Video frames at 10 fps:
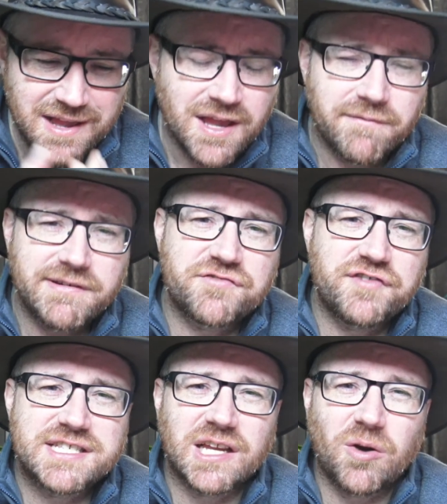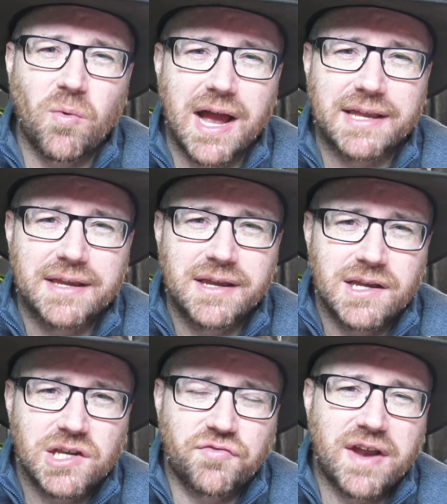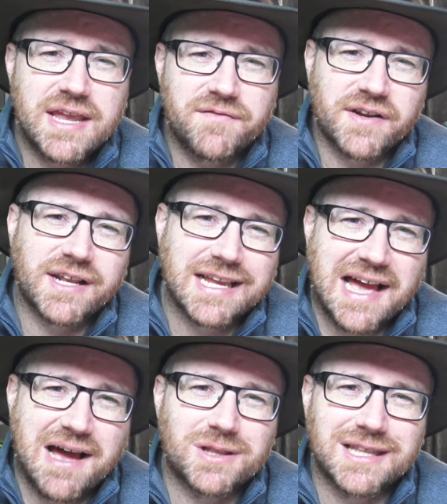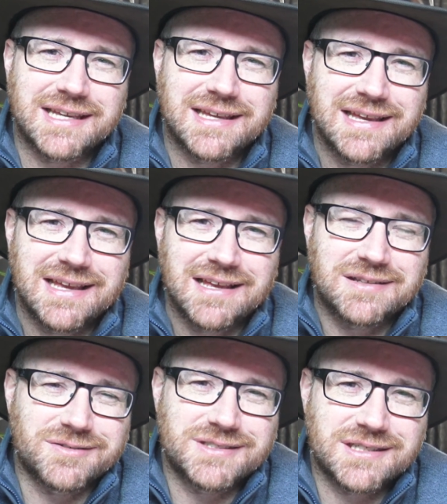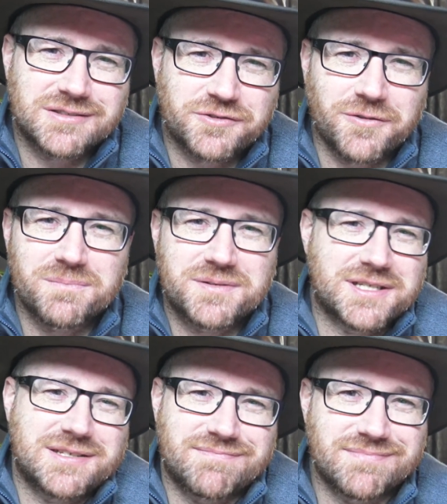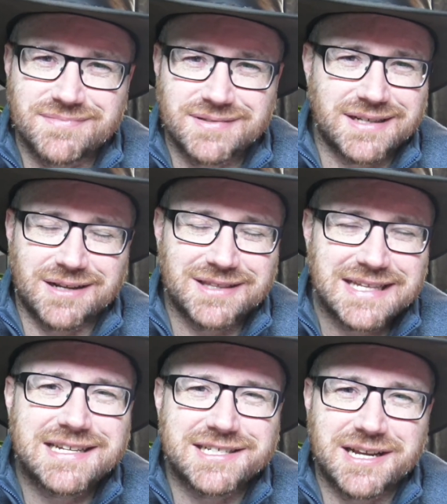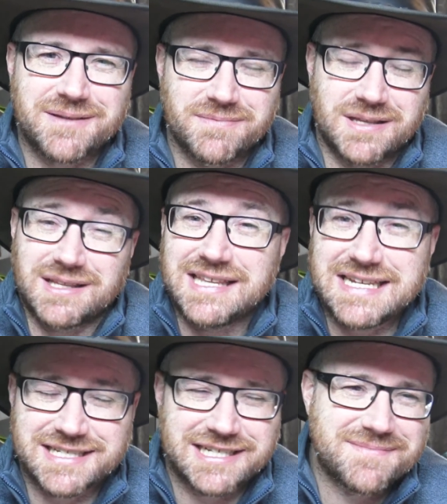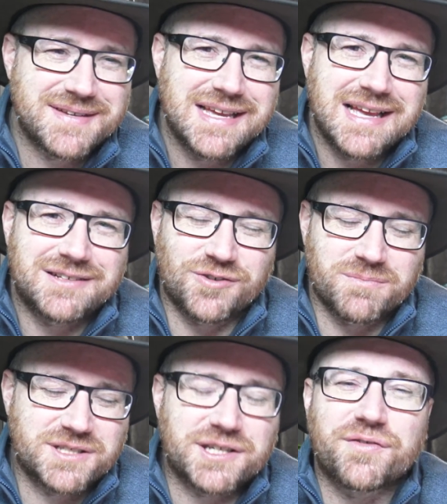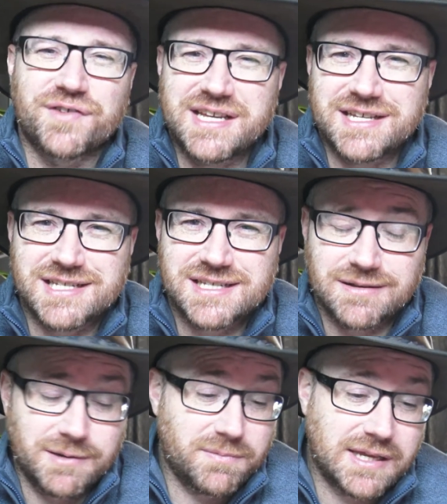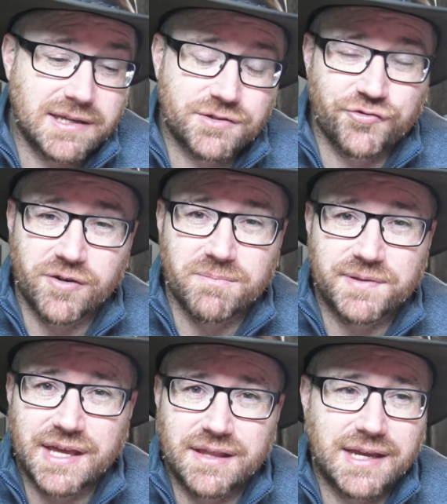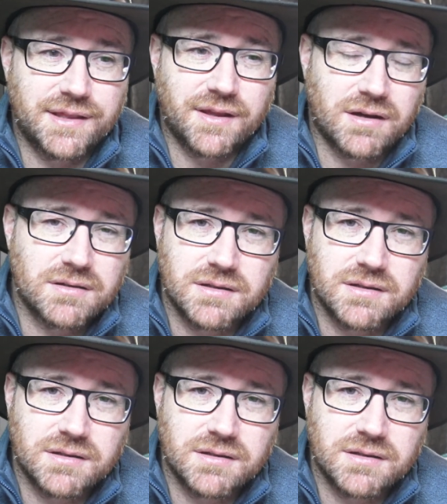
retreating away, craven and cowardly under Trump's leadership, Trump's decrees, King Trump. They're not